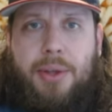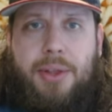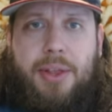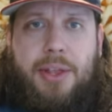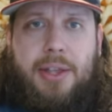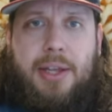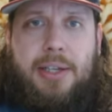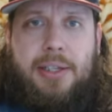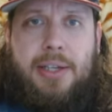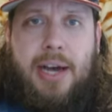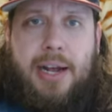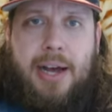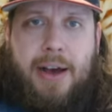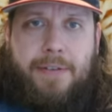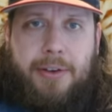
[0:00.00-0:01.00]
So other than us
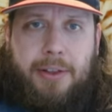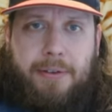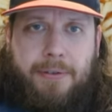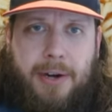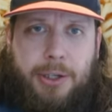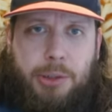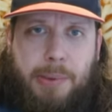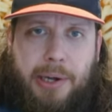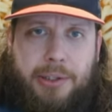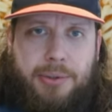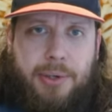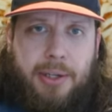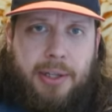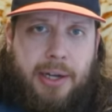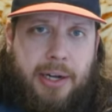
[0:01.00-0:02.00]
not having the fresh
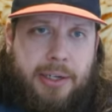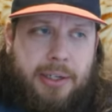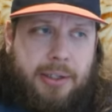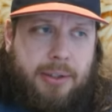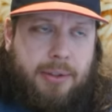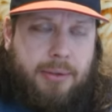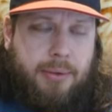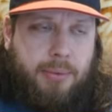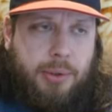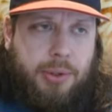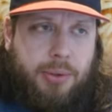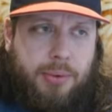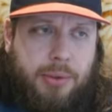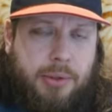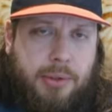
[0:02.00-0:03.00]
mozzarella on it,
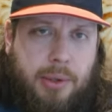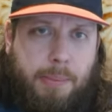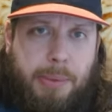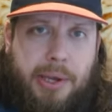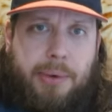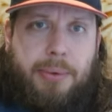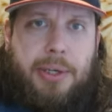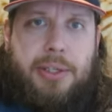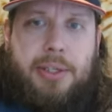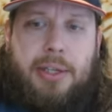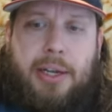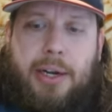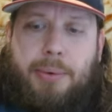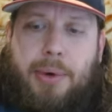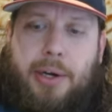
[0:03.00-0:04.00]
which was a big reason
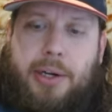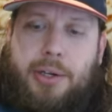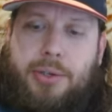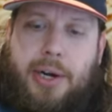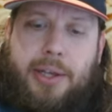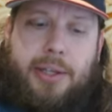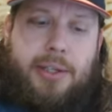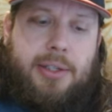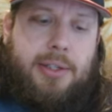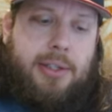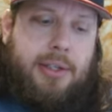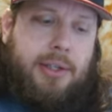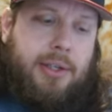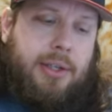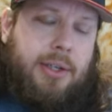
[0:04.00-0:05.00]
that I wanted to try
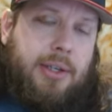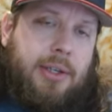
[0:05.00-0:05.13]
this,